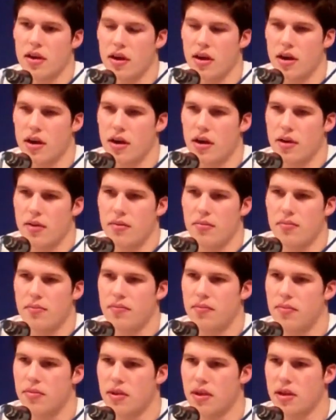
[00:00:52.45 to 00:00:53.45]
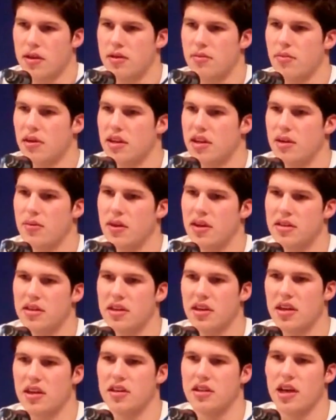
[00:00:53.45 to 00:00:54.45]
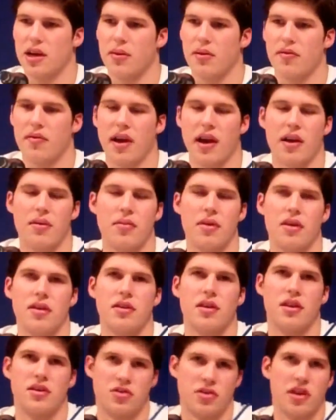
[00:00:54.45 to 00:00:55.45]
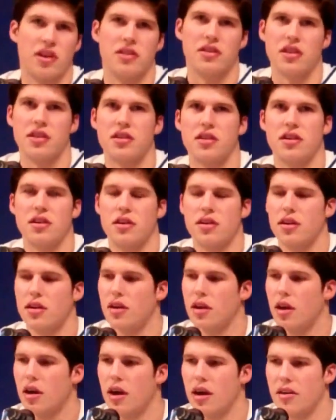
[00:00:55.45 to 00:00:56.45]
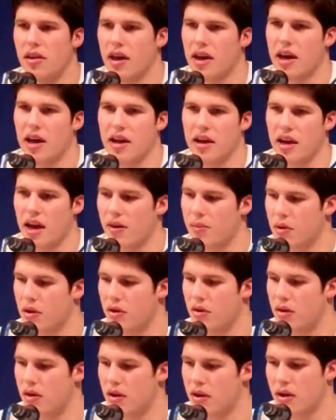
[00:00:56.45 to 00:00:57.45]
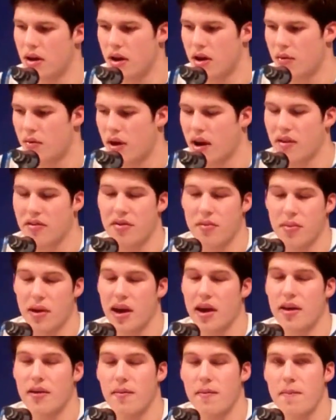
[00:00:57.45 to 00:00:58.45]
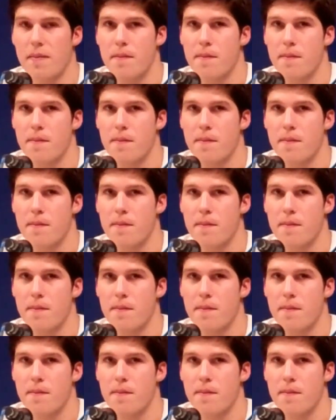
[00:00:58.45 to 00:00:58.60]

Um, my teammates did a good job of finding me in transition that kind of got me going uh, right off the bat.